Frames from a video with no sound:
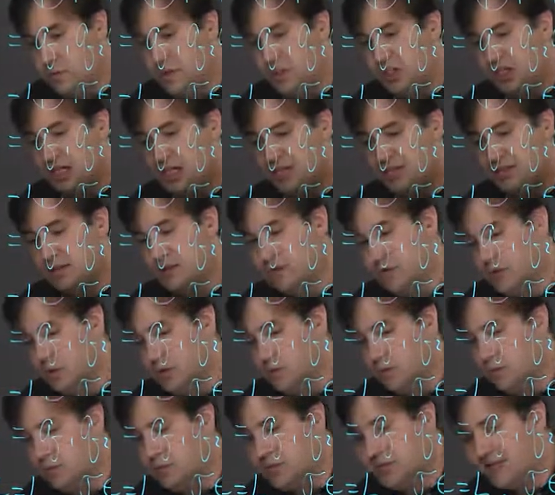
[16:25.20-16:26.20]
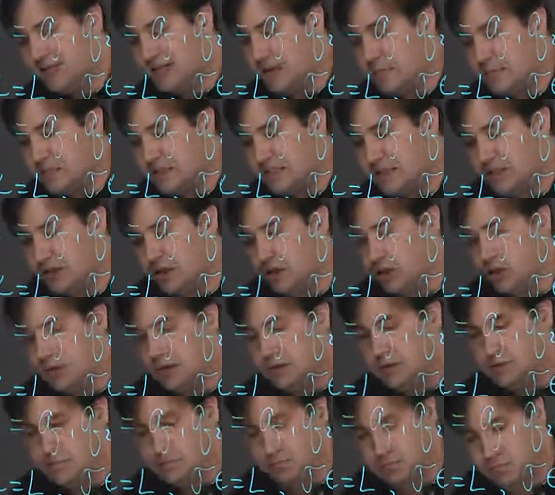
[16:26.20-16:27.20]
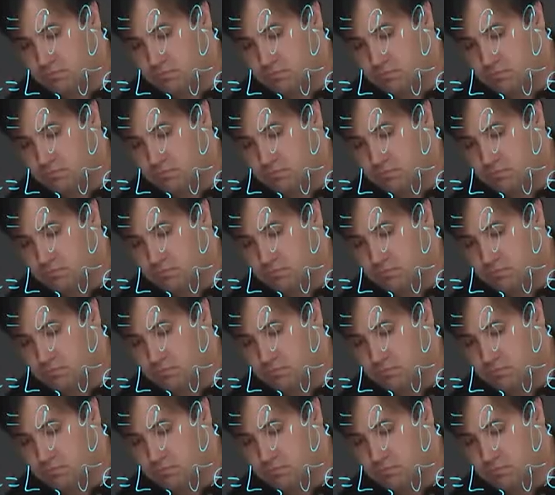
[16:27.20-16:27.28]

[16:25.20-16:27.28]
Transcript: which has two decompositions,